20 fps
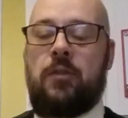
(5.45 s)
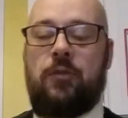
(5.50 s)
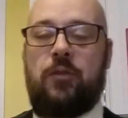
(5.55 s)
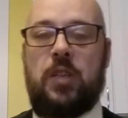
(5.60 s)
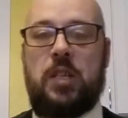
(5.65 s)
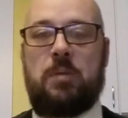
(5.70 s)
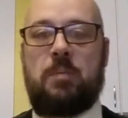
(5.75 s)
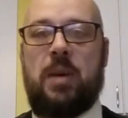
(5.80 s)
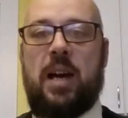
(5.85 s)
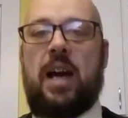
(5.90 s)

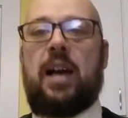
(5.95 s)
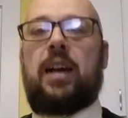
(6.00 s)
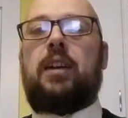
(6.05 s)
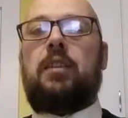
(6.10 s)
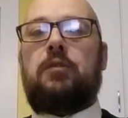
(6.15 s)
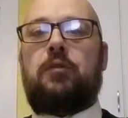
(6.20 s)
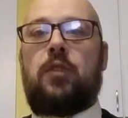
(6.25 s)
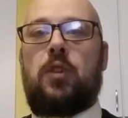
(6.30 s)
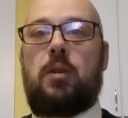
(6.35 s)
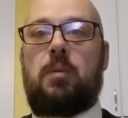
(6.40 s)

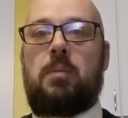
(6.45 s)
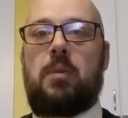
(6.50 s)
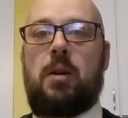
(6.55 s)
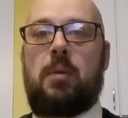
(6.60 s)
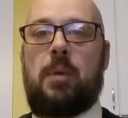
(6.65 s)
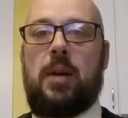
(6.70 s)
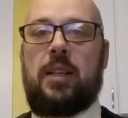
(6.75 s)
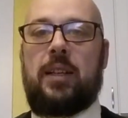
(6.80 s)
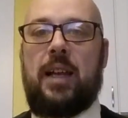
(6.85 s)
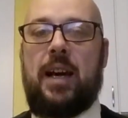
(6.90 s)
feedback from
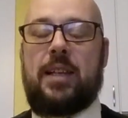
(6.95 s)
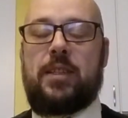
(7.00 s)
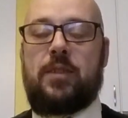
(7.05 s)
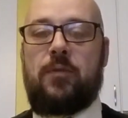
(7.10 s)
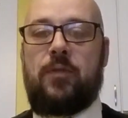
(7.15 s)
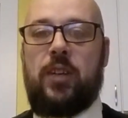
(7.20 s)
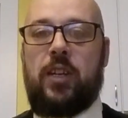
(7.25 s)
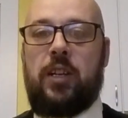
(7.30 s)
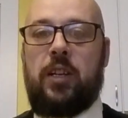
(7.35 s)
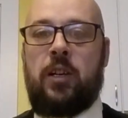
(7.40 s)
my last
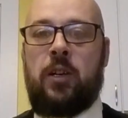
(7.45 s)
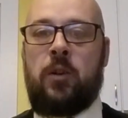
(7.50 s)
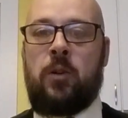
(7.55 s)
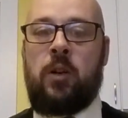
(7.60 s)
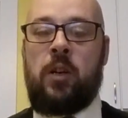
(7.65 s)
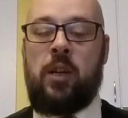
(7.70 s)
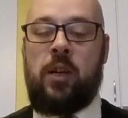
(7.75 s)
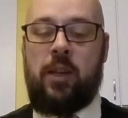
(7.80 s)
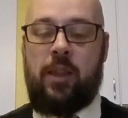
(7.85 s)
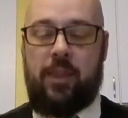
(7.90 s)

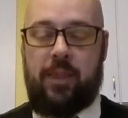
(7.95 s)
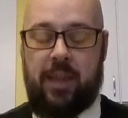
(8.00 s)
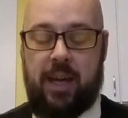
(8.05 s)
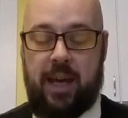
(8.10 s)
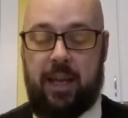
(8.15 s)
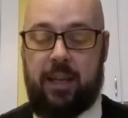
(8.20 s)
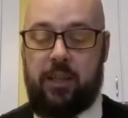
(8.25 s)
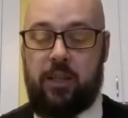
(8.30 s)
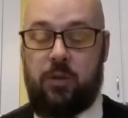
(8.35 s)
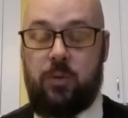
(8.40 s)
video
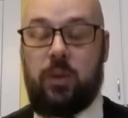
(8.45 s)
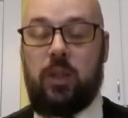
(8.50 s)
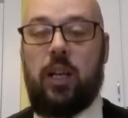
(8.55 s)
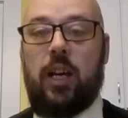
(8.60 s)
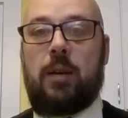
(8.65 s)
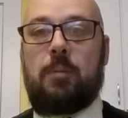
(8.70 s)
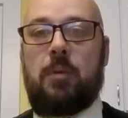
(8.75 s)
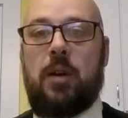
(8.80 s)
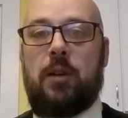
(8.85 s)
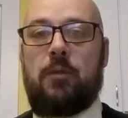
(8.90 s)
that you would
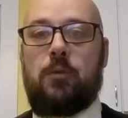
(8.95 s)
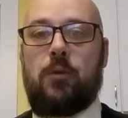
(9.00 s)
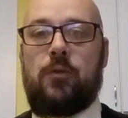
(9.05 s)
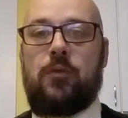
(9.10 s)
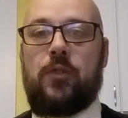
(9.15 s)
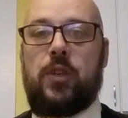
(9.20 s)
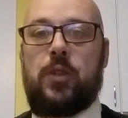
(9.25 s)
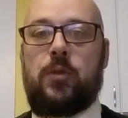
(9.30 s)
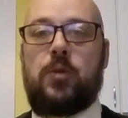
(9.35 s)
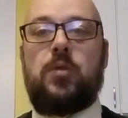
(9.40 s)
like my
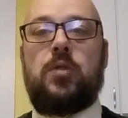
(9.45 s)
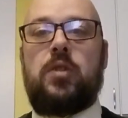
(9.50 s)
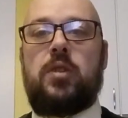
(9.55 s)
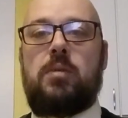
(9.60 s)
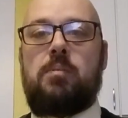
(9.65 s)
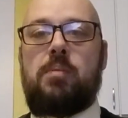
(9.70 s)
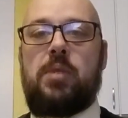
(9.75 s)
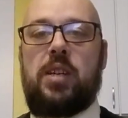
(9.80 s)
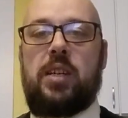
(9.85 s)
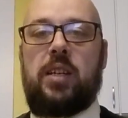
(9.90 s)
reviews to
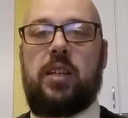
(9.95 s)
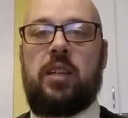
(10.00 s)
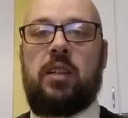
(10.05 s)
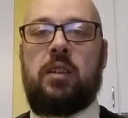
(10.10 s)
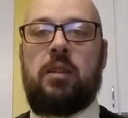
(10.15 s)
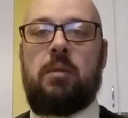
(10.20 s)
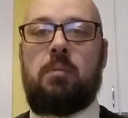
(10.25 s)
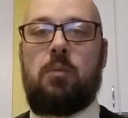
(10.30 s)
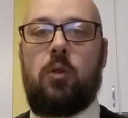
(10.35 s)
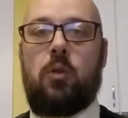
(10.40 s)
be
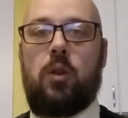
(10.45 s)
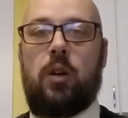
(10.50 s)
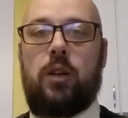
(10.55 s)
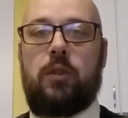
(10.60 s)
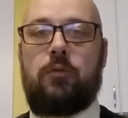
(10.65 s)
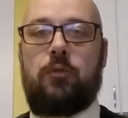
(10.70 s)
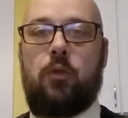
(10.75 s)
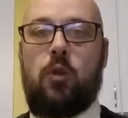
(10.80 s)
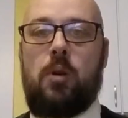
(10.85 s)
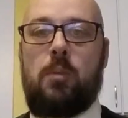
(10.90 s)
more
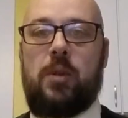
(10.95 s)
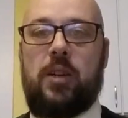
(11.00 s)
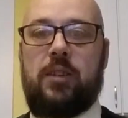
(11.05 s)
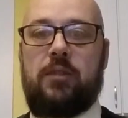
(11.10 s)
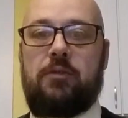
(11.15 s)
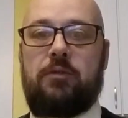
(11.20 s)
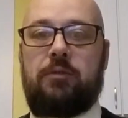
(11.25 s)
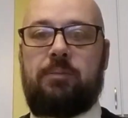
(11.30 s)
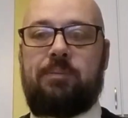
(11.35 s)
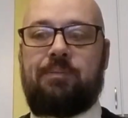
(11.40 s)

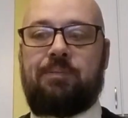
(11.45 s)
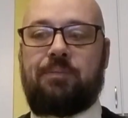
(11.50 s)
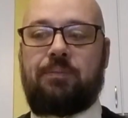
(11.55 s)
informative.